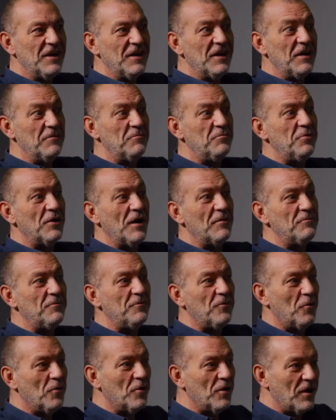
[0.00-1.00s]
in prep
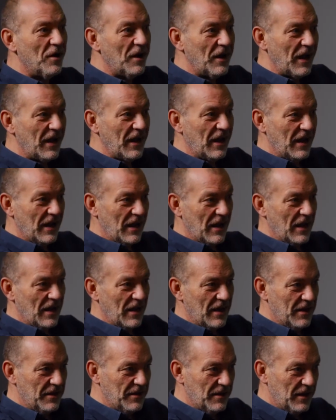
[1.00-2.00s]
for
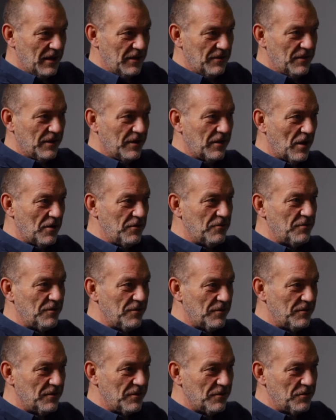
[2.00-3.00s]
in the country
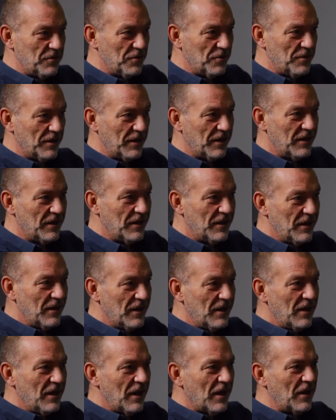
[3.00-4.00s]
that they're touring,
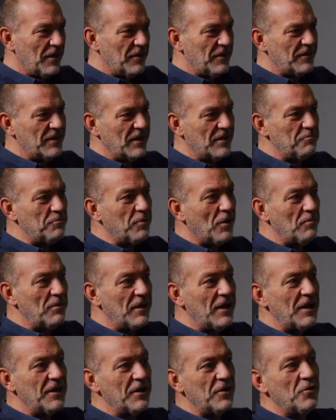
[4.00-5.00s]
and I think that
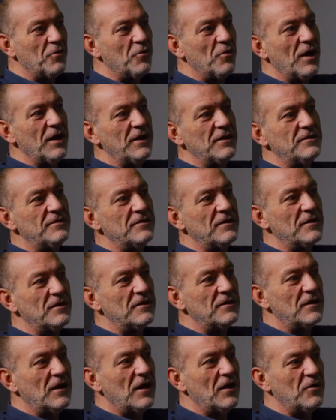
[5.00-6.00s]
probably had a
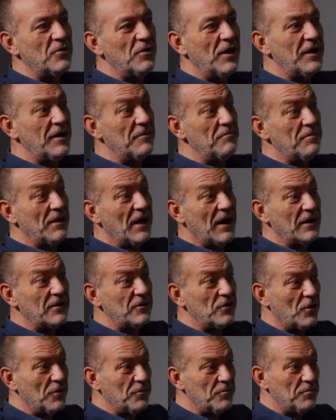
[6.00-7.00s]
great
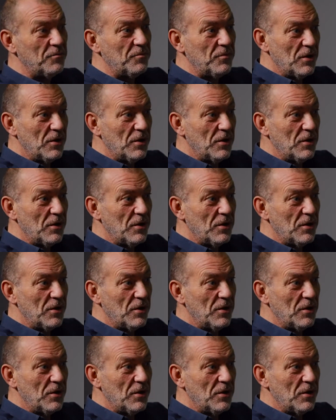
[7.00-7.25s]
impact on